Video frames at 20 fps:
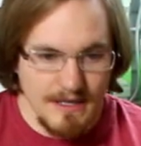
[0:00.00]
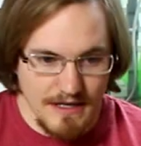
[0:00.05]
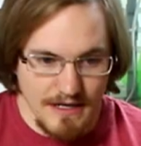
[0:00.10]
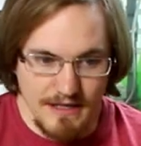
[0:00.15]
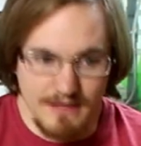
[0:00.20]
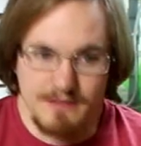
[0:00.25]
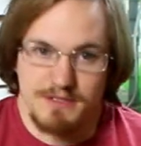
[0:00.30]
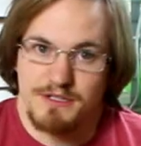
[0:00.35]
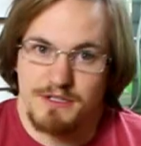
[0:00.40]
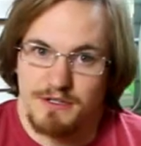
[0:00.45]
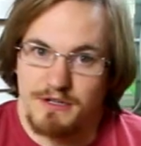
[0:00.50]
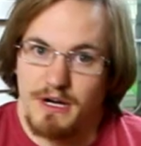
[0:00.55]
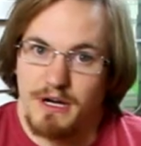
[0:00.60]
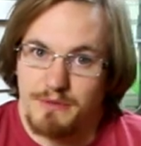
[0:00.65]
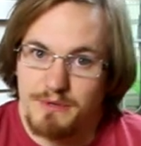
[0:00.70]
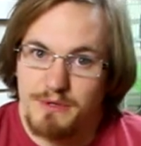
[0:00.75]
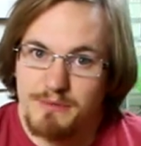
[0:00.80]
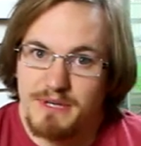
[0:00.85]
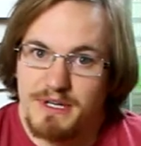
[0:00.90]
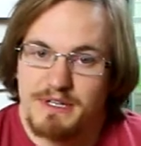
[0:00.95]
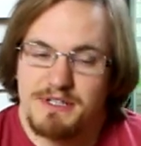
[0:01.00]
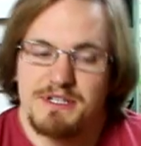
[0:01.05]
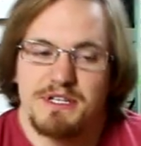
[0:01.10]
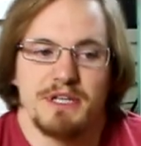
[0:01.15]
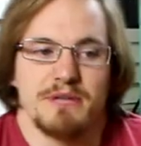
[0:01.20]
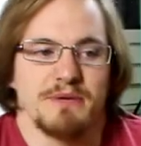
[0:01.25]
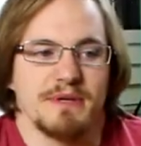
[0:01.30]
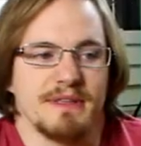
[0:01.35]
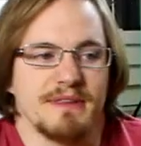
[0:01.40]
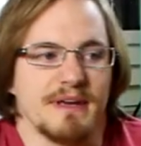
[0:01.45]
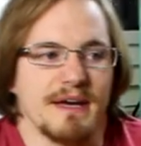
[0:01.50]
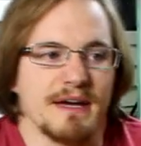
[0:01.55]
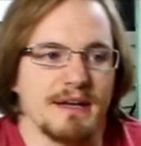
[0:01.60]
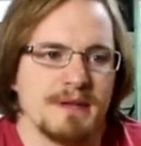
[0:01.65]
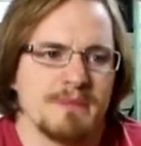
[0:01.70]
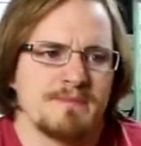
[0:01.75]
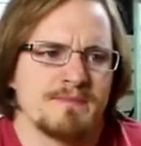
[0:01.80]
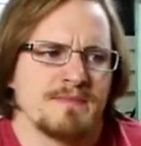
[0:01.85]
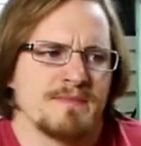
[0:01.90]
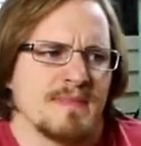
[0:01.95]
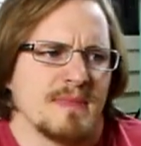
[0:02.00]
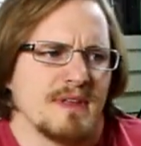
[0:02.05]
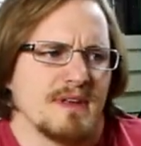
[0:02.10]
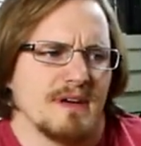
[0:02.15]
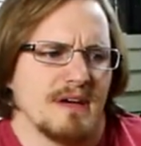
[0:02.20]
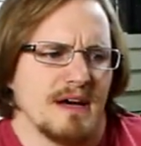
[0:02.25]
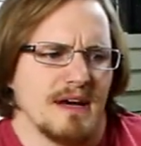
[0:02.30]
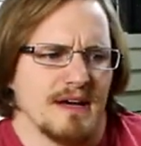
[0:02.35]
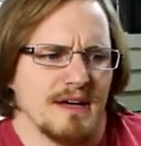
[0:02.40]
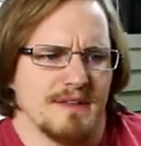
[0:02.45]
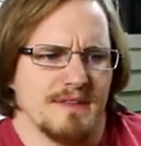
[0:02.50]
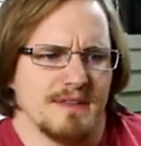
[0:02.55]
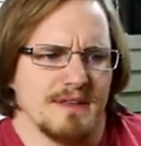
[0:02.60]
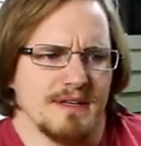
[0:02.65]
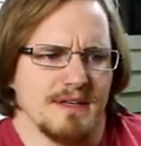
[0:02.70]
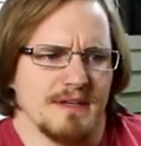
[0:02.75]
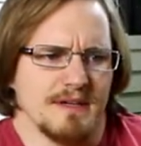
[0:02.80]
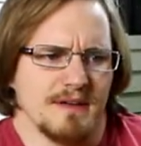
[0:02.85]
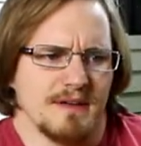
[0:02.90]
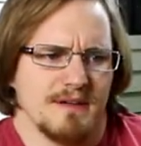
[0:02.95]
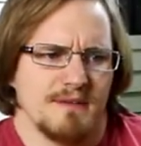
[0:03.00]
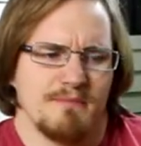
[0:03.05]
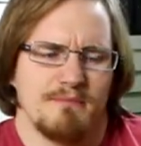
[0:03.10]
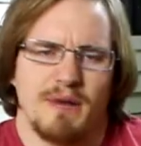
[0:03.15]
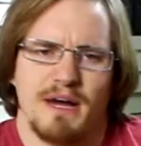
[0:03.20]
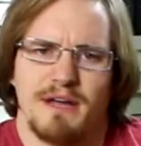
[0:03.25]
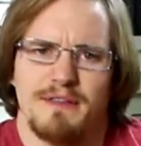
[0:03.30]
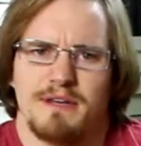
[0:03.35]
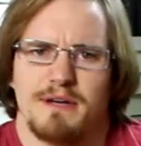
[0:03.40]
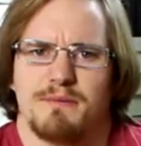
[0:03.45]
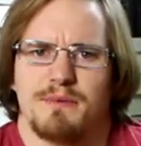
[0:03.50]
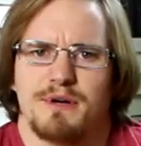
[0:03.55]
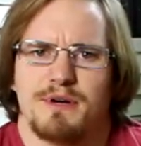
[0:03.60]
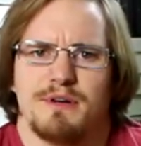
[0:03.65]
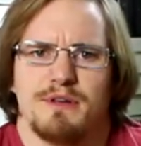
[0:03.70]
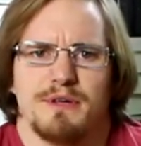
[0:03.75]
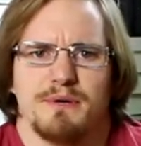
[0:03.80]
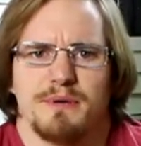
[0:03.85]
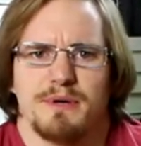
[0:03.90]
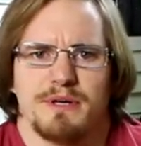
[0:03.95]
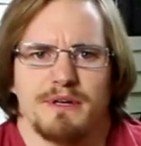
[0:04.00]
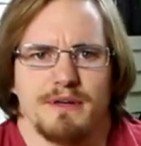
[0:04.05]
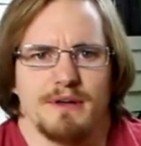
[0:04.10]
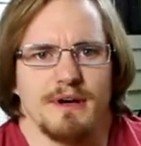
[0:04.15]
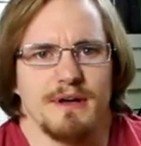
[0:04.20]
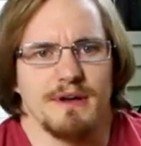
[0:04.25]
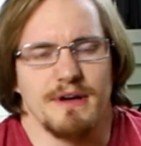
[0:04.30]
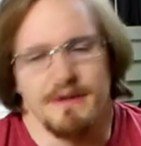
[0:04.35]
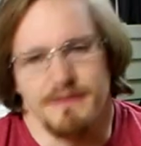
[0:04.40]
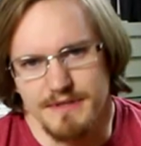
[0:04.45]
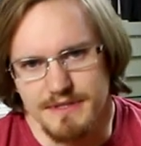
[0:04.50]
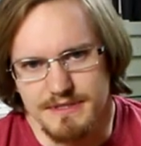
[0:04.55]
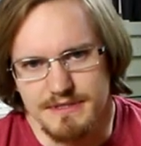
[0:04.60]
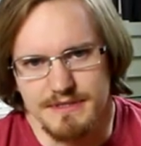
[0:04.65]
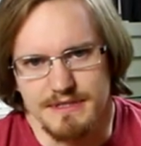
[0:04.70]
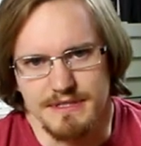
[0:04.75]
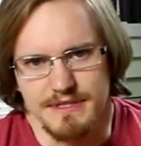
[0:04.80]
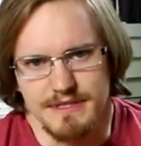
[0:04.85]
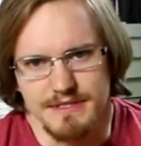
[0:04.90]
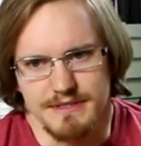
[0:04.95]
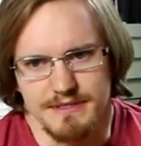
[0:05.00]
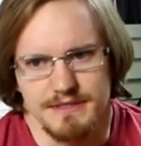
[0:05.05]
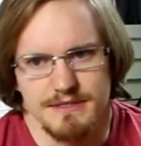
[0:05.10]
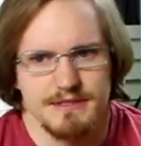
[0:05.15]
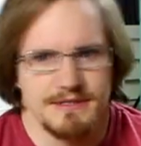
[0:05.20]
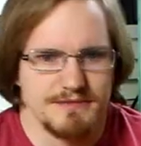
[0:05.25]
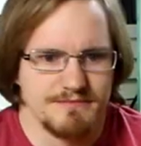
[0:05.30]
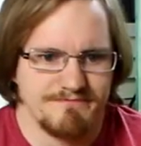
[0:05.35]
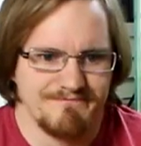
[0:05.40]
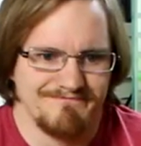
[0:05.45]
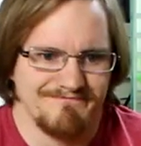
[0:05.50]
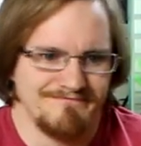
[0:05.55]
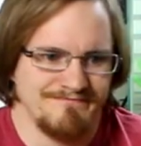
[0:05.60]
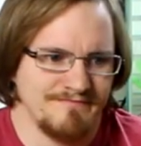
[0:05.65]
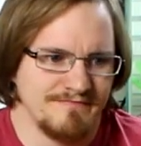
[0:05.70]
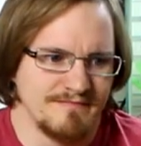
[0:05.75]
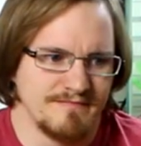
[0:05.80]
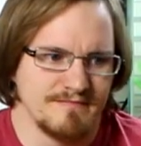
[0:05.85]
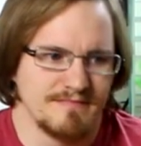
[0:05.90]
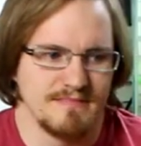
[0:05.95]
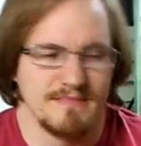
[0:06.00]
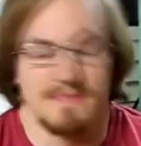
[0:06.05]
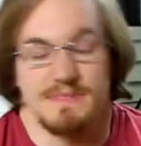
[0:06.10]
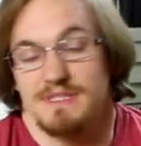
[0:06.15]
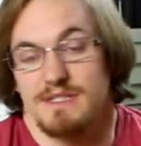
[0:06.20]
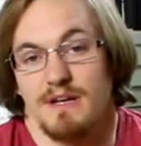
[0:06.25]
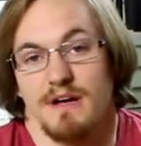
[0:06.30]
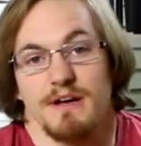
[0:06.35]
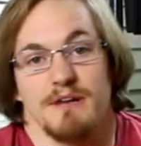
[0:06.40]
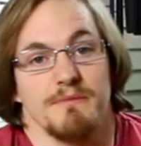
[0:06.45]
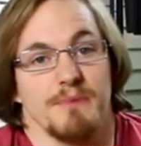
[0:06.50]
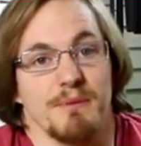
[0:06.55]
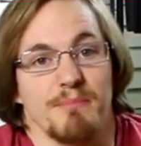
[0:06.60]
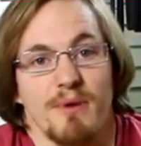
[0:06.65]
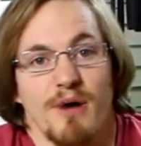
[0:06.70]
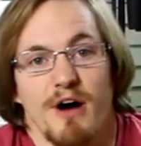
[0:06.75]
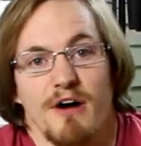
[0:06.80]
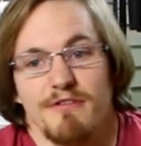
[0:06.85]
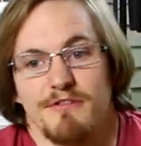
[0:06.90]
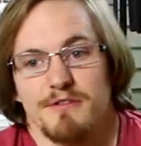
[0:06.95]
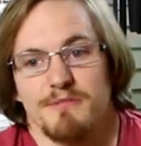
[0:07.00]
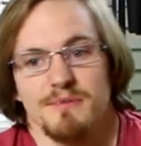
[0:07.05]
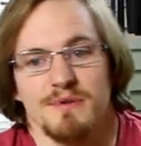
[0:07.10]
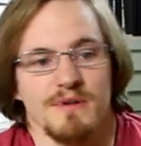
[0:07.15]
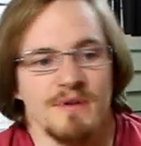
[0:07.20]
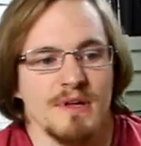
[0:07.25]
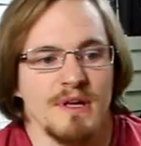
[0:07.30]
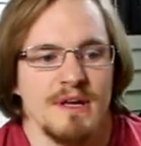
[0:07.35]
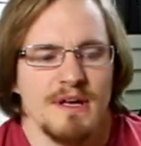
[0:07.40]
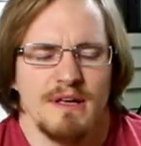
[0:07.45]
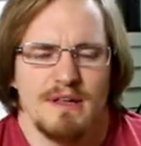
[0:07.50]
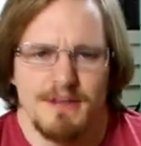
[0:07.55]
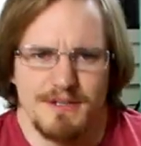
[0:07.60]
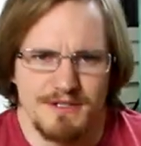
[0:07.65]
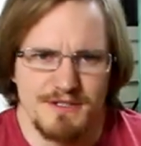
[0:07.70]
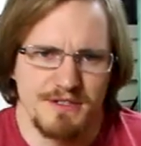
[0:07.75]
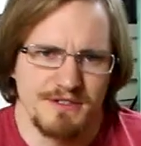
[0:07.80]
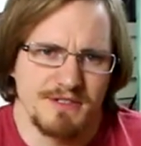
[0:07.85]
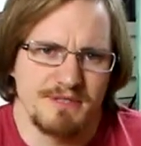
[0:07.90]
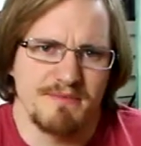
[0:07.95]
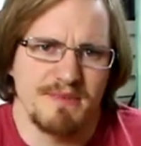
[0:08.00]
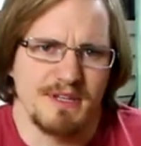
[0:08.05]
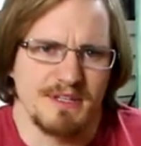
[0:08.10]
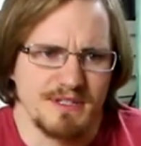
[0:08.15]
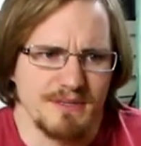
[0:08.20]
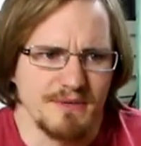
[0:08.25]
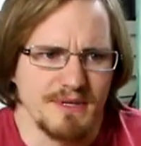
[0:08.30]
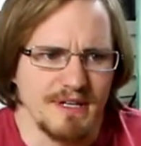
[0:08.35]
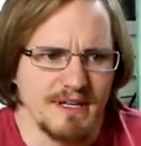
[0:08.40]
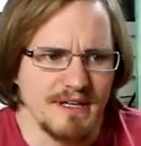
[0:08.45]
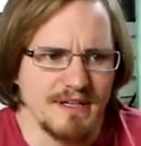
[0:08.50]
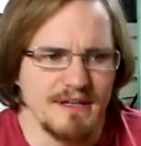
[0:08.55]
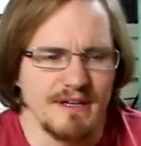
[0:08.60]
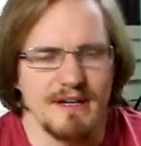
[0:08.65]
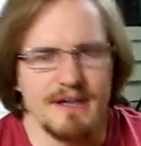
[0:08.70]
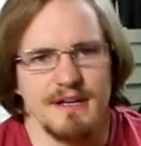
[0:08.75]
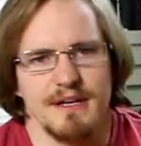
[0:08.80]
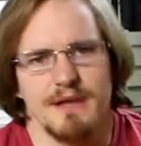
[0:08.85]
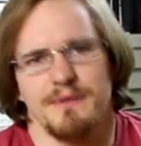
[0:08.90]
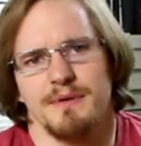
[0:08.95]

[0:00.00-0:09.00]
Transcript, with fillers: And so I will be continuing that. Uh, the mine that I'm currently working on obviously is it's not going to be profitable. There's still some things I want to get done.